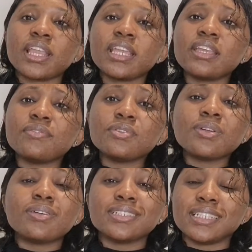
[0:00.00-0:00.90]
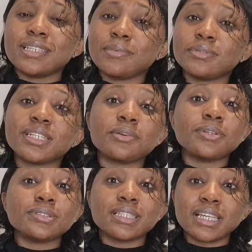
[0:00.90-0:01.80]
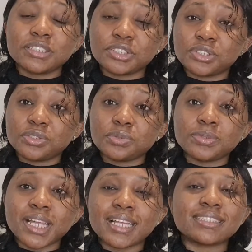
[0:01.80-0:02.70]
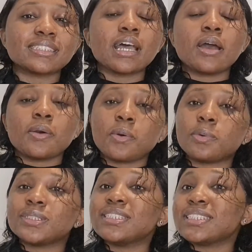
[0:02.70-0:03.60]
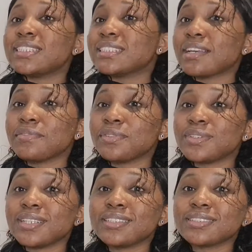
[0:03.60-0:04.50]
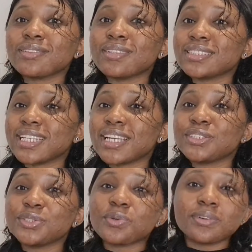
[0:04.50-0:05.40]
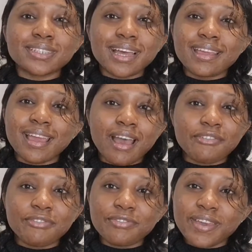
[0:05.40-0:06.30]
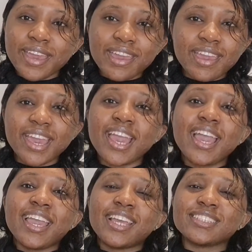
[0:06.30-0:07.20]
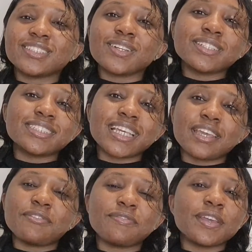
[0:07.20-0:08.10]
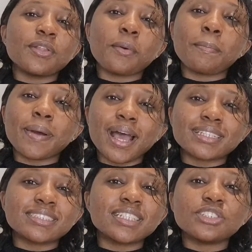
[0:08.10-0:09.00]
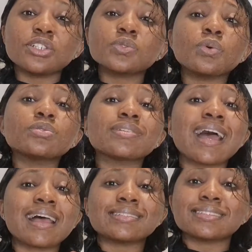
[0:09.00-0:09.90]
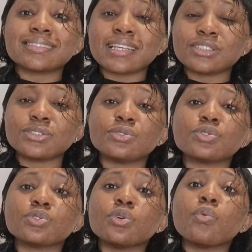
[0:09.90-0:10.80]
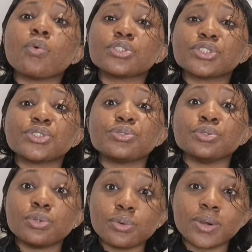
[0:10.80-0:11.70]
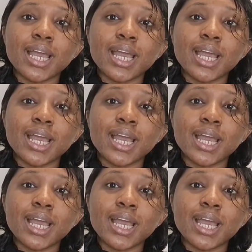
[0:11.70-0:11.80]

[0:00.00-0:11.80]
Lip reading: Even on the email, they are going to let you know that, oh, this interview, it's not a do or die affair, it's not a fail or pass. They just want to assess you to know what you know,